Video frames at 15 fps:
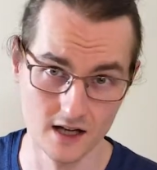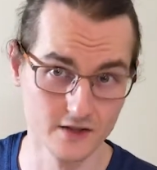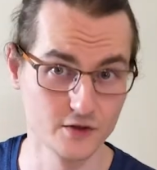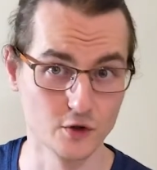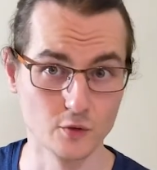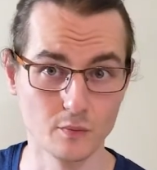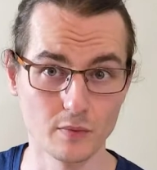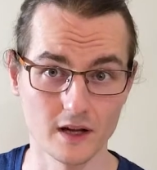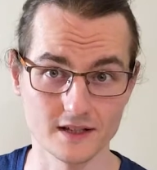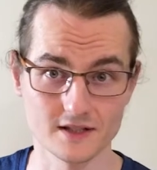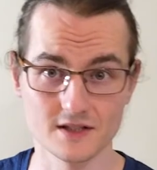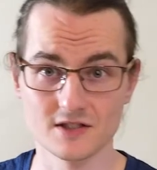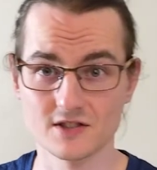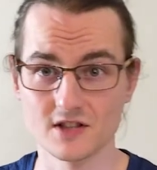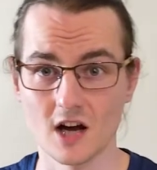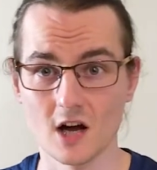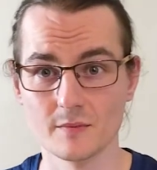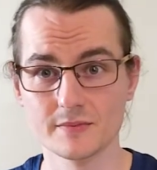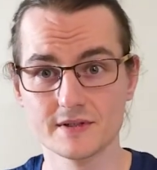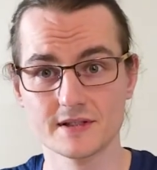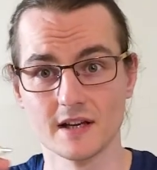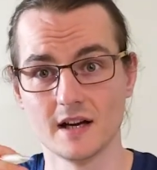2+
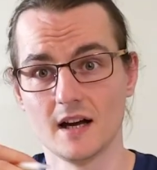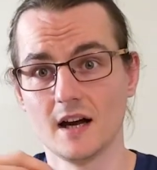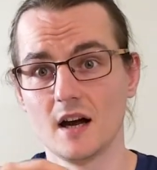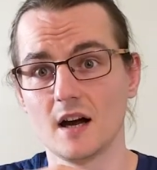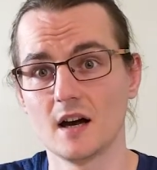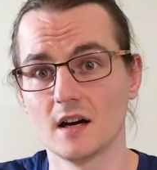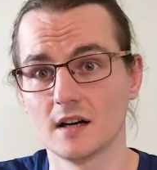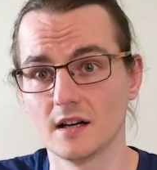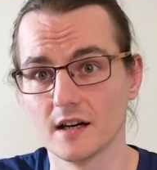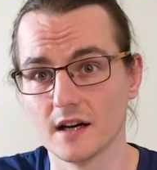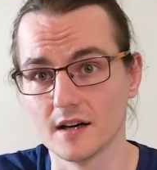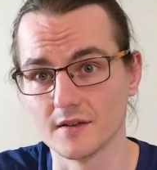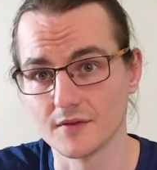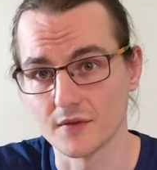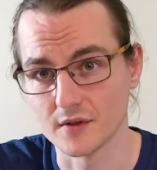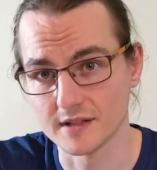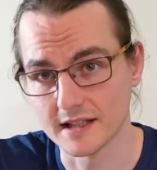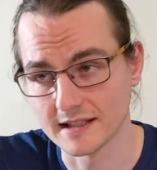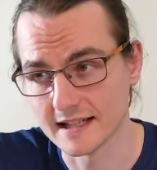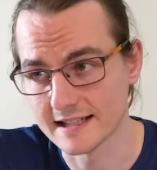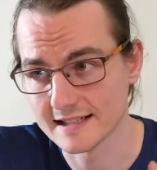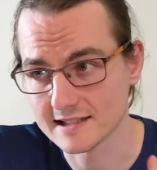stops for
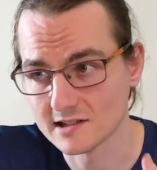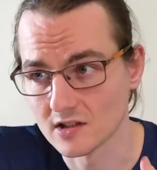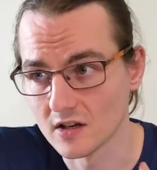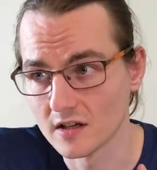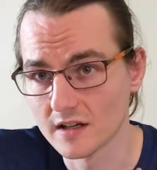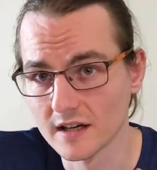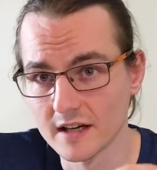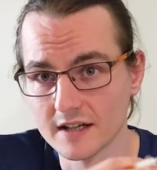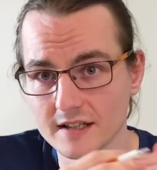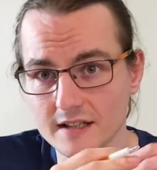that S-Log,